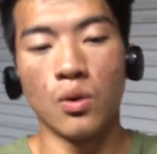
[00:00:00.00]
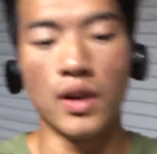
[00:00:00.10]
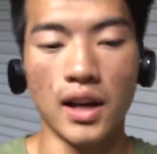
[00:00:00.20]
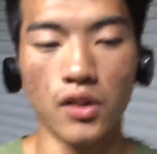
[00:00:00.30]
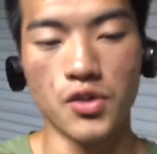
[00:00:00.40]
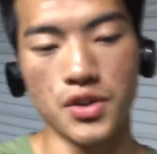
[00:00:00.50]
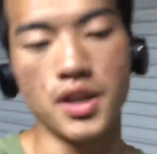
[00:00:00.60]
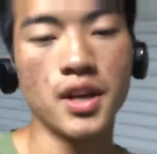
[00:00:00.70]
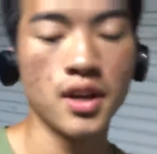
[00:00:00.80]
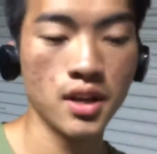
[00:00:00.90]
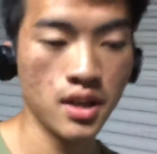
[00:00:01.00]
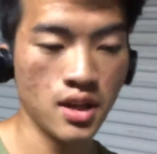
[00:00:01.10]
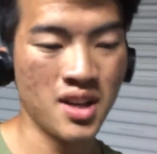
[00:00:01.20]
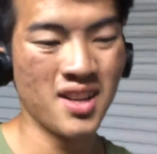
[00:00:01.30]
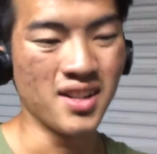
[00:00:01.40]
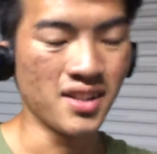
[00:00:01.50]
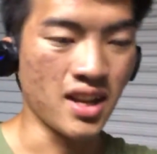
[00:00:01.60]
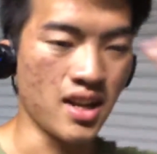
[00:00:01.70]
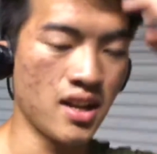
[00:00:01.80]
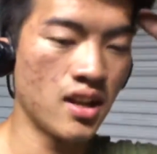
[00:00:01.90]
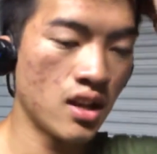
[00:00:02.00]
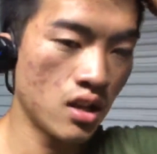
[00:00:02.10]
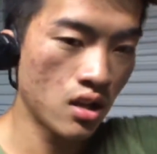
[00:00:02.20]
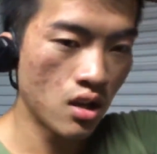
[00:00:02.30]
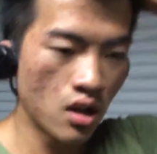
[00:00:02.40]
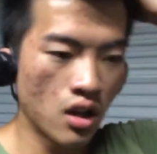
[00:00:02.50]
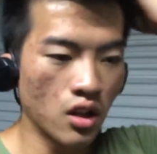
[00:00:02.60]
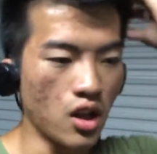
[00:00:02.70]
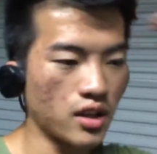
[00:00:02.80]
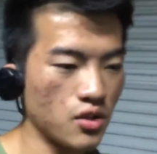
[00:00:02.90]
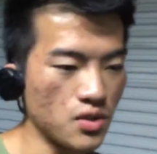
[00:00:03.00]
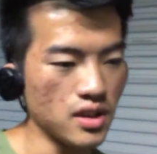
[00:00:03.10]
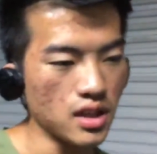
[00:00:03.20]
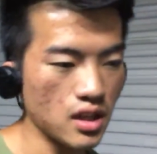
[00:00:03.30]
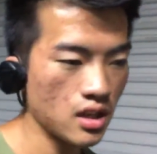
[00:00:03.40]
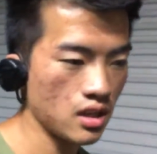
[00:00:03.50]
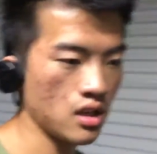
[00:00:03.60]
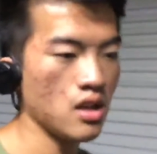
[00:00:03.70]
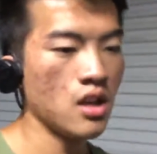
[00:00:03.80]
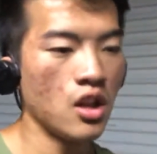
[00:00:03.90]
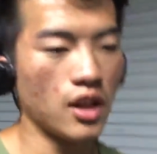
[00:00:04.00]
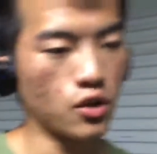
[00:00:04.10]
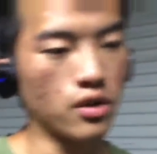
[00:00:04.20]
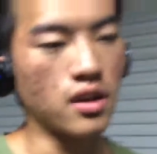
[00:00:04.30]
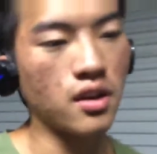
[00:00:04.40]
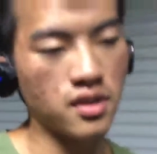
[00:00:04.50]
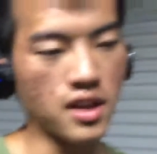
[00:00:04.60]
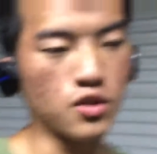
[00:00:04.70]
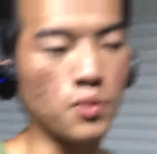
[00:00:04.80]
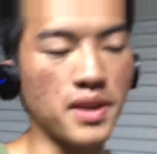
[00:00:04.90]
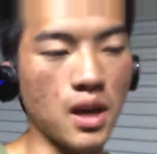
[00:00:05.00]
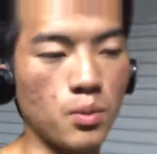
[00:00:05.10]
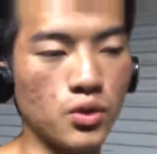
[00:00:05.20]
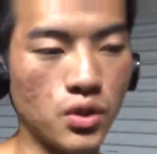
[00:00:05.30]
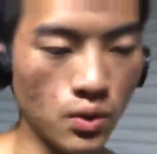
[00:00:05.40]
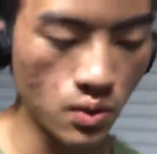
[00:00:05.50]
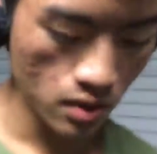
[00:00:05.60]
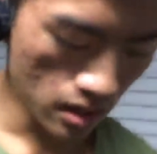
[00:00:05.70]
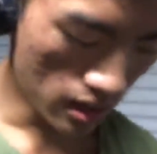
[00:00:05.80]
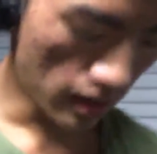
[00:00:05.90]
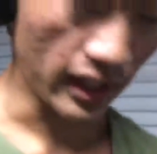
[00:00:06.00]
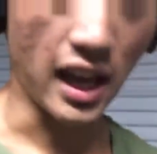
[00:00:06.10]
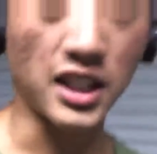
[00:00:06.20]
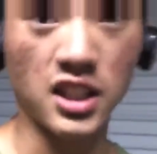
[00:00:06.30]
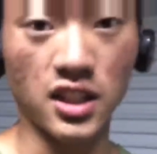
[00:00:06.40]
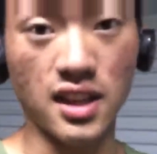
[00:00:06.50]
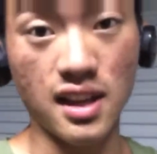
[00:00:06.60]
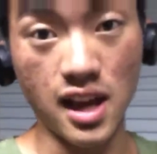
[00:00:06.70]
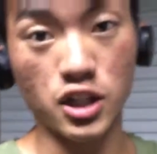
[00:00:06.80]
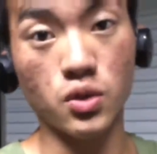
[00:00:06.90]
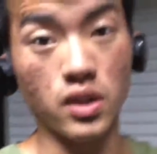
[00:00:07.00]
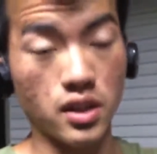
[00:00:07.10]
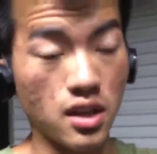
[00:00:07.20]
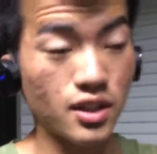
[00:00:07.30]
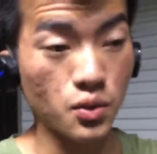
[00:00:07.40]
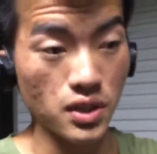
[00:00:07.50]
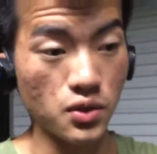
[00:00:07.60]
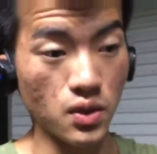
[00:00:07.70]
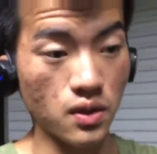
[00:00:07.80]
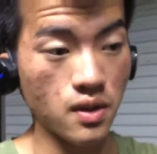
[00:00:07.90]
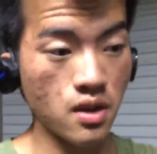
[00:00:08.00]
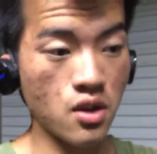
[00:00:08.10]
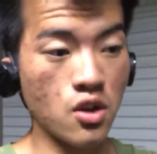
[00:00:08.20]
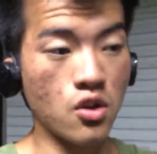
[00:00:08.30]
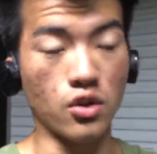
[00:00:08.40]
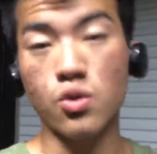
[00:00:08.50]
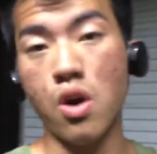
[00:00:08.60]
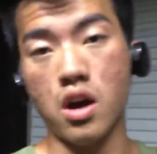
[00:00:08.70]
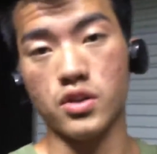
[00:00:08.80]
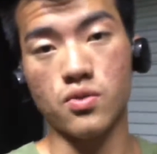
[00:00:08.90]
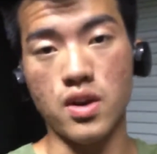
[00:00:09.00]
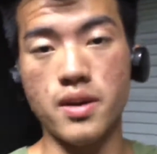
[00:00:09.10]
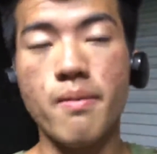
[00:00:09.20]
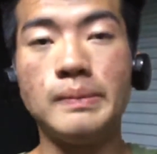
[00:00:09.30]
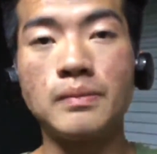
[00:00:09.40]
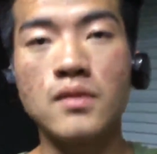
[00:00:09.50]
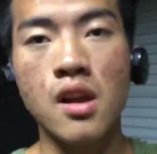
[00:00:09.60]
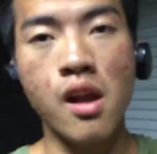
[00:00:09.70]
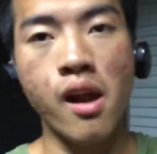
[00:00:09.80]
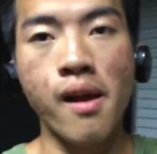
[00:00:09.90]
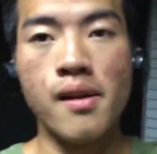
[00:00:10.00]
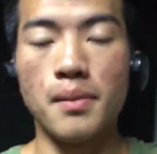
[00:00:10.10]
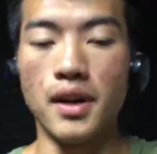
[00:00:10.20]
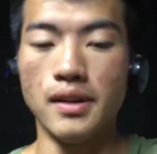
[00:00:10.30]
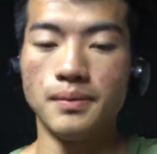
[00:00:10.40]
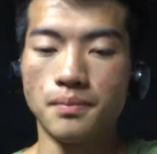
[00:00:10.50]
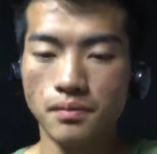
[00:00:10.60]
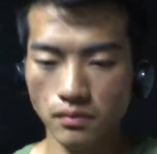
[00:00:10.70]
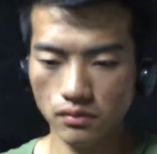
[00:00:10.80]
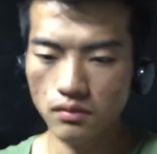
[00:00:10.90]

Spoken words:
what I learned is that locking your knee, yes, you'll be able to actually squeeze your quads, right? But